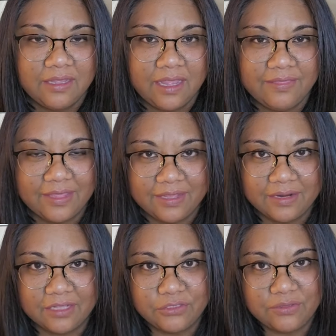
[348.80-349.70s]
and then
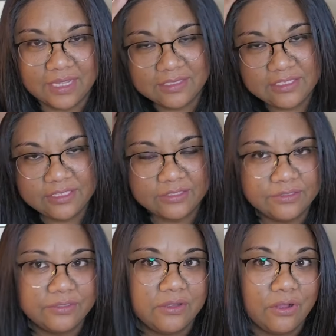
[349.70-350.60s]
I'll do that
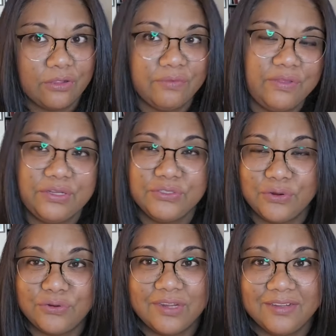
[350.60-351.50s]
till all of it is
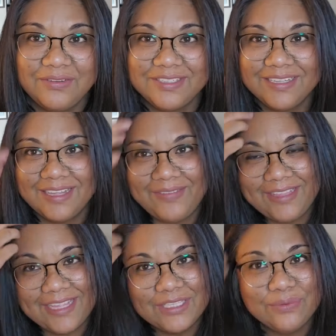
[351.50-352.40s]
grown out. I mean,
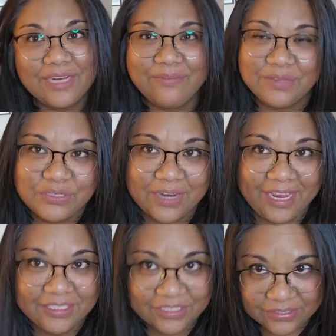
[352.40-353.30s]
that's what I've been
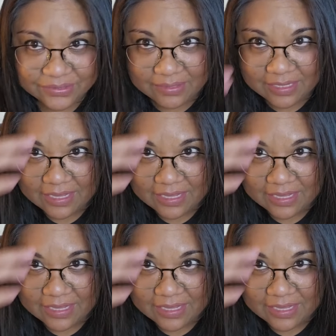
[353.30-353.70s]
trying to do.